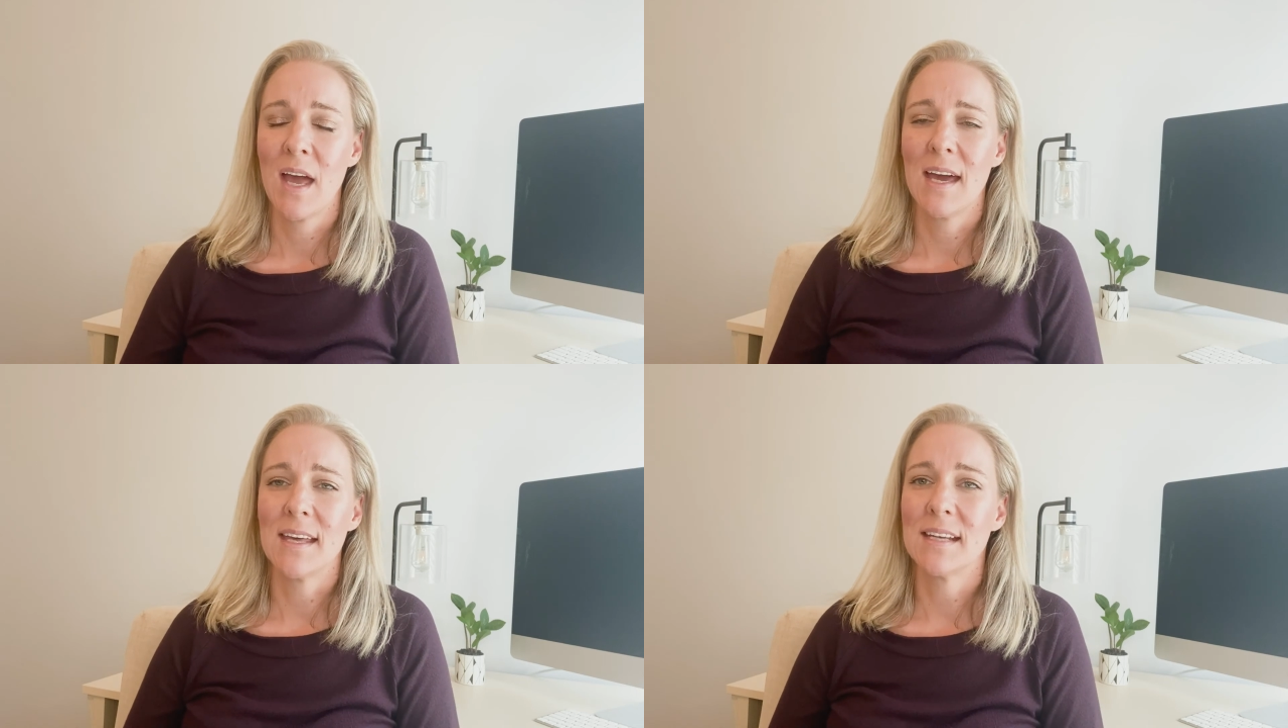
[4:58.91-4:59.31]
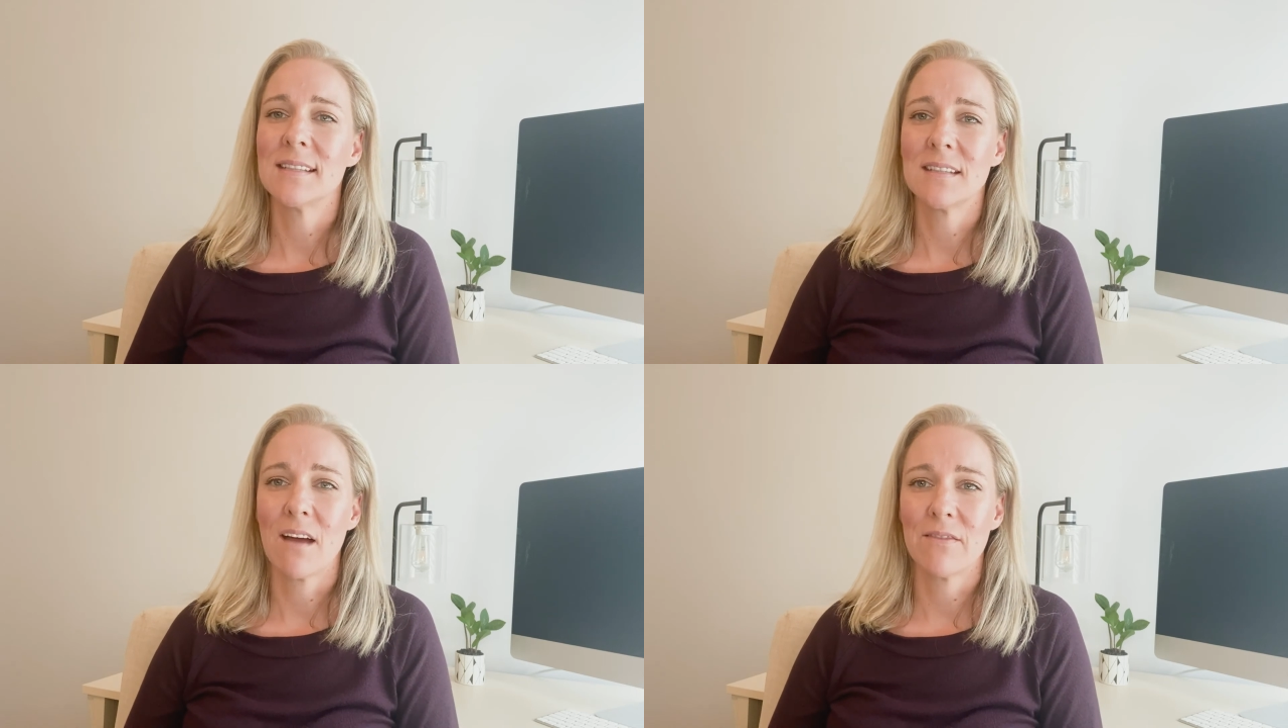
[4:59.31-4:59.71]
and
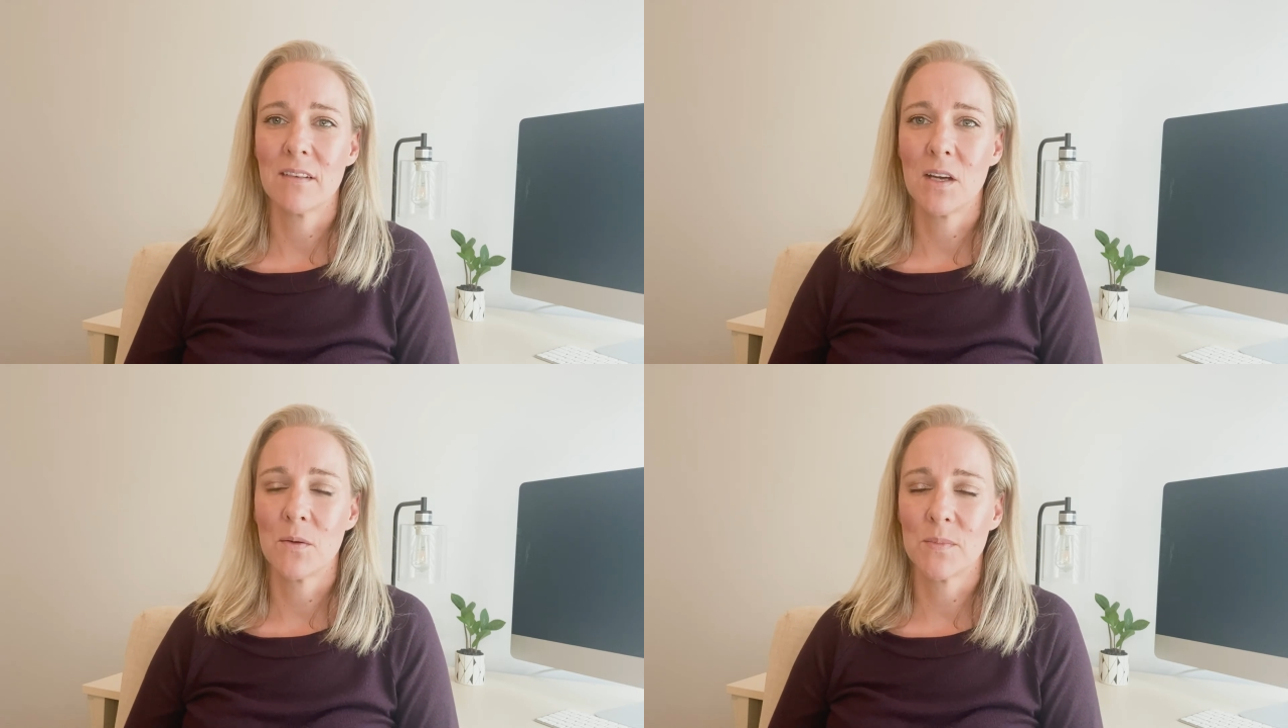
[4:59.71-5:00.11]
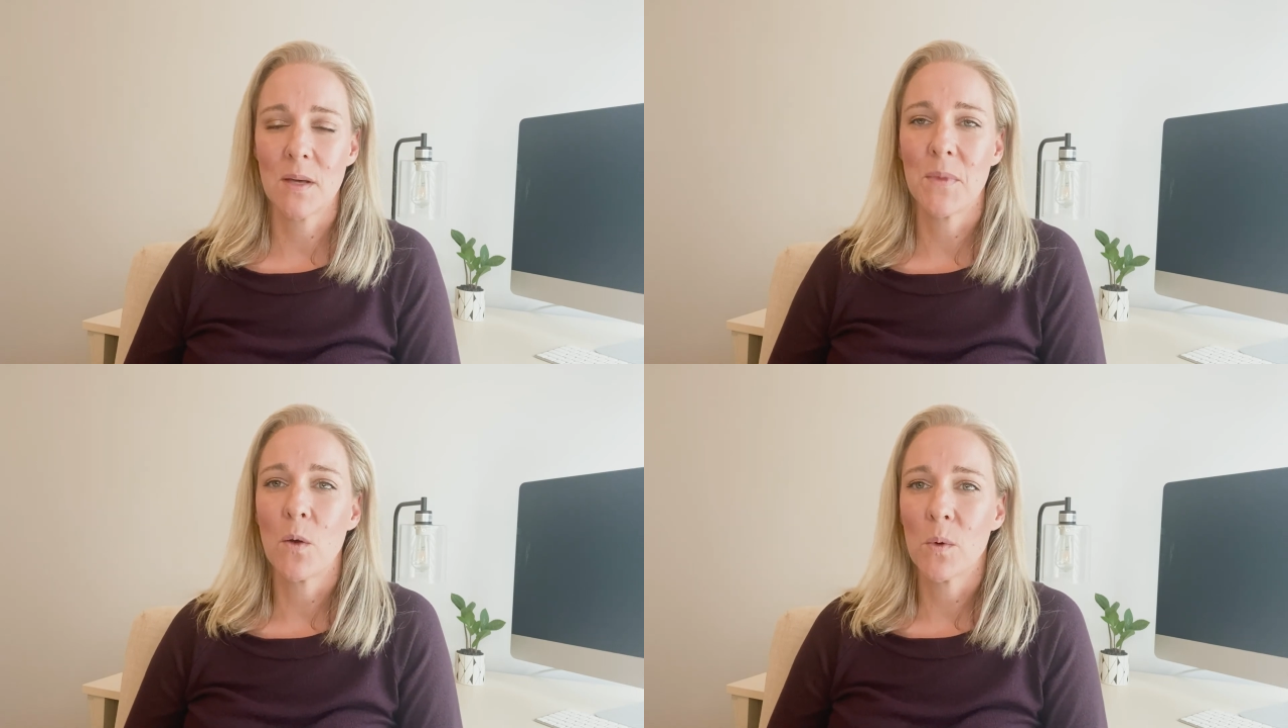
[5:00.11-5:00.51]
it's definitely
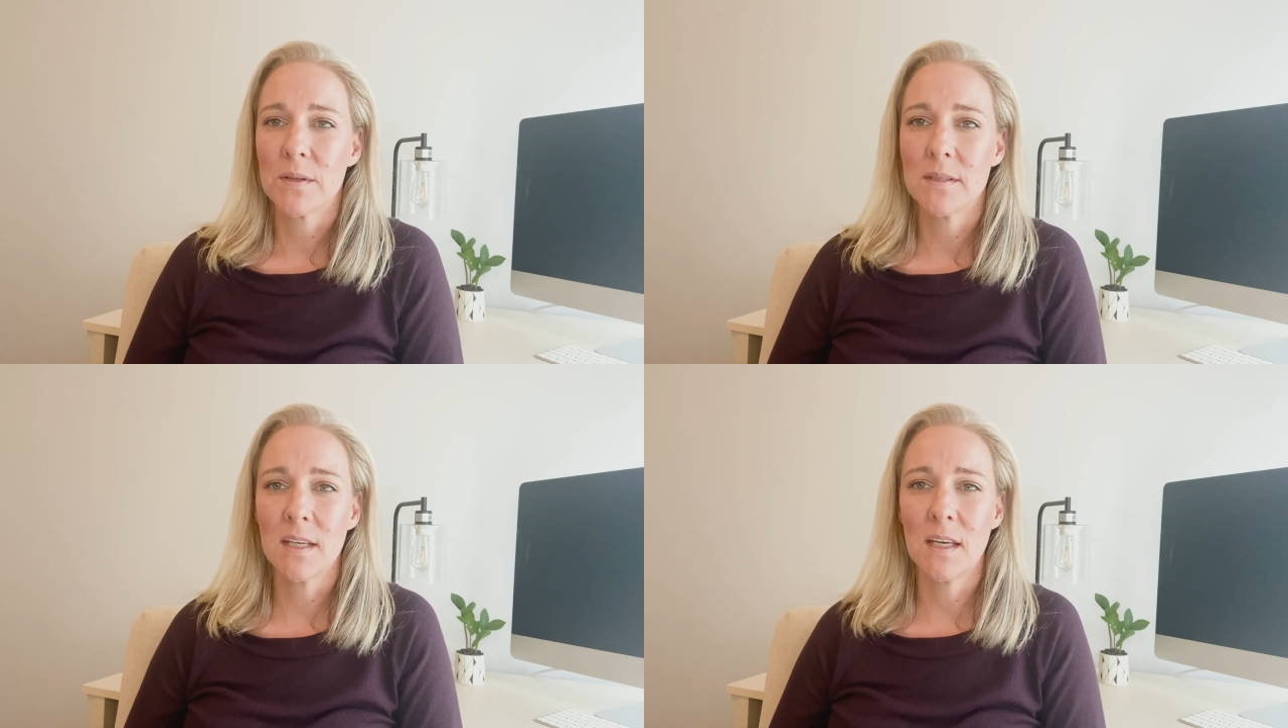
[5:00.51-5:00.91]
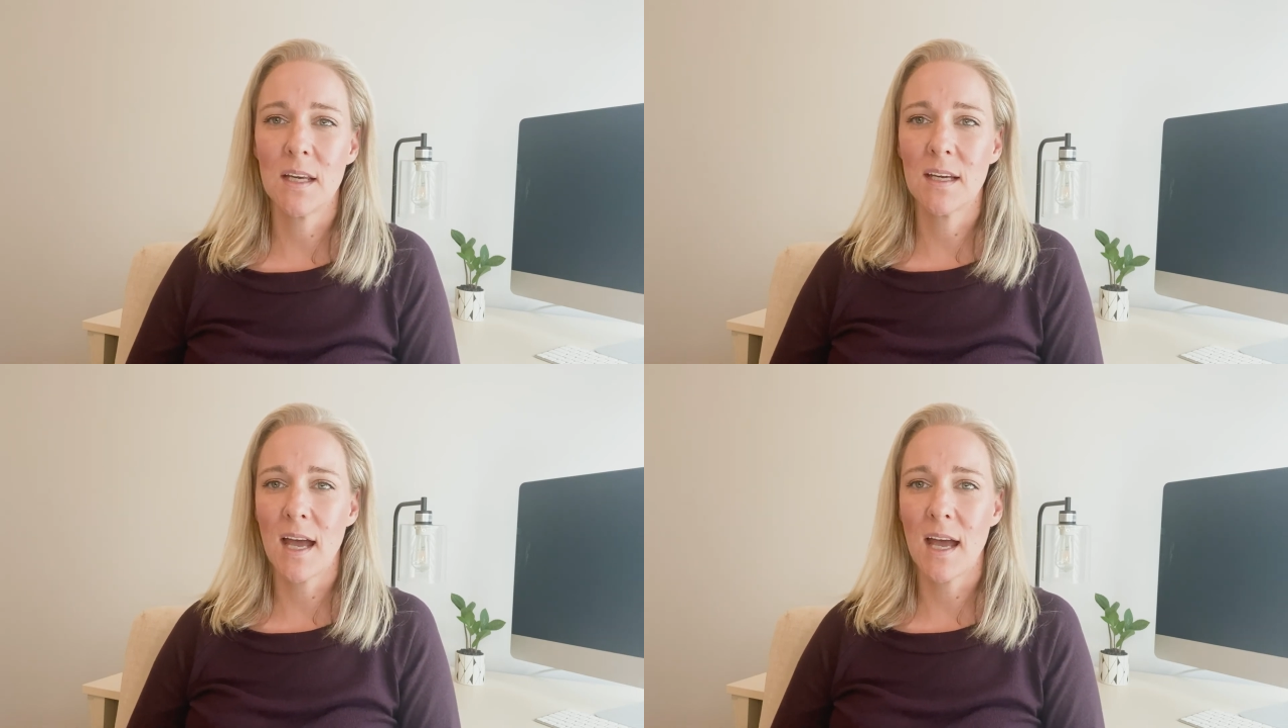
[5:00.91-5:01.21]
something worth seeing